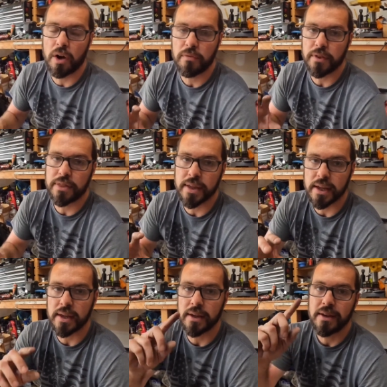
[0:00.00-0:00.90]
of
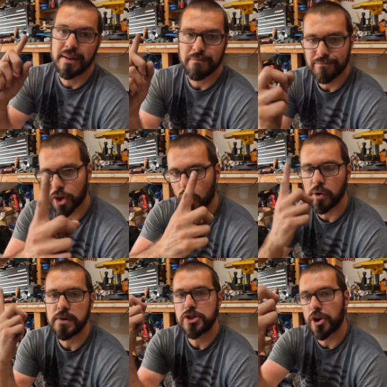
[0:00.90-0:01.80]
the
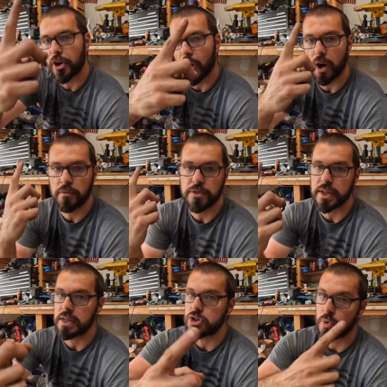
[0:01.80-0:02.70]
curvature of
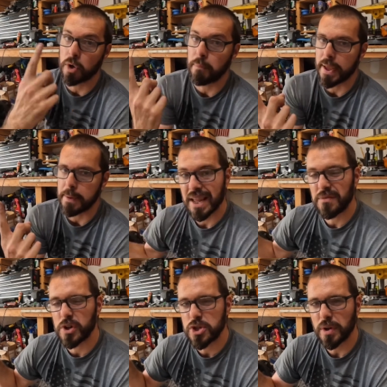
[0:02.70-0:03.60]
the drill bit.
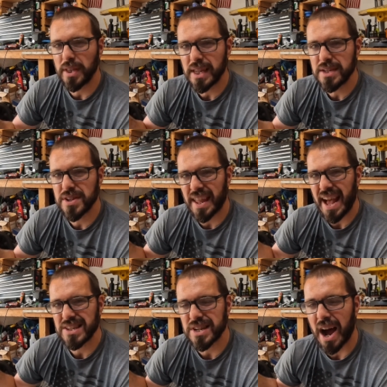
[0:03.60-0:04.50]
If you're drilling into
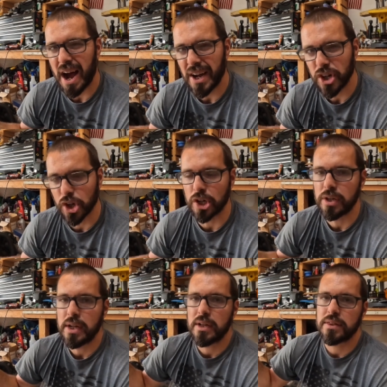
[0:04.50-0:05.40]
cast
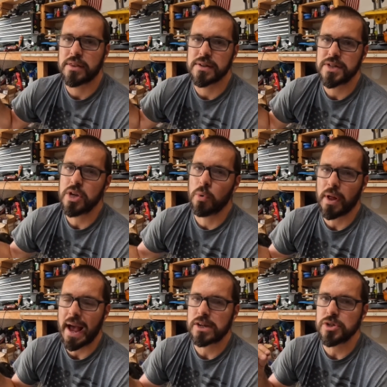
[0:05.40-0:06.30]
iron, the steel
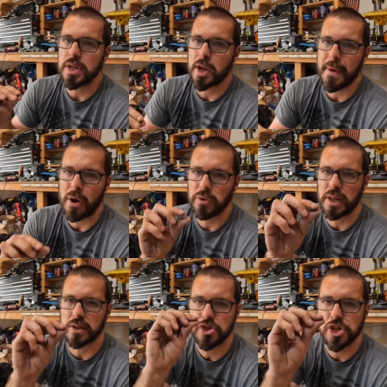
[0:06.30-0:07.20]
will actually come out in
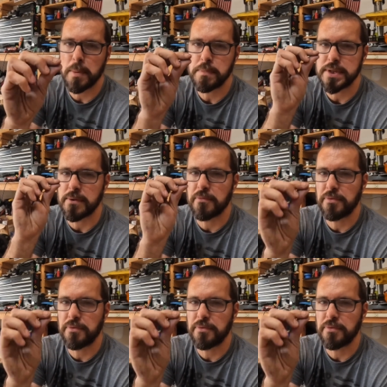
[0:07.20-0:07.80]
little chips and